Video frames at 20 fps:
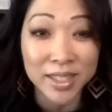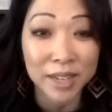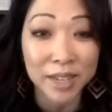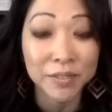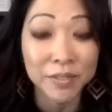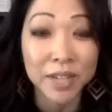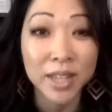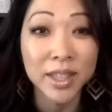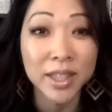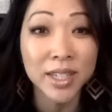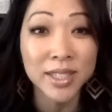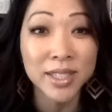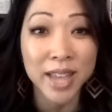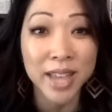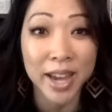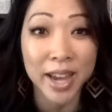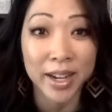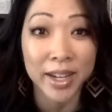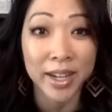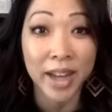I've done this
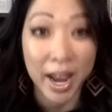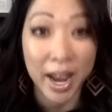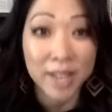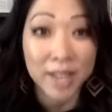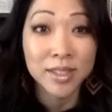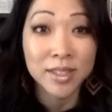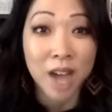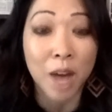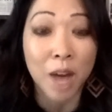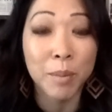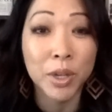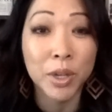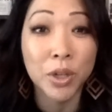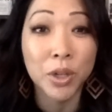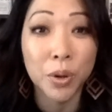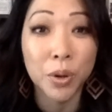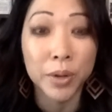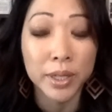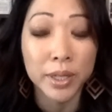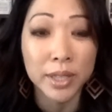and it has got me
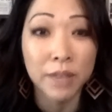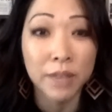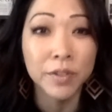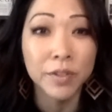noticed.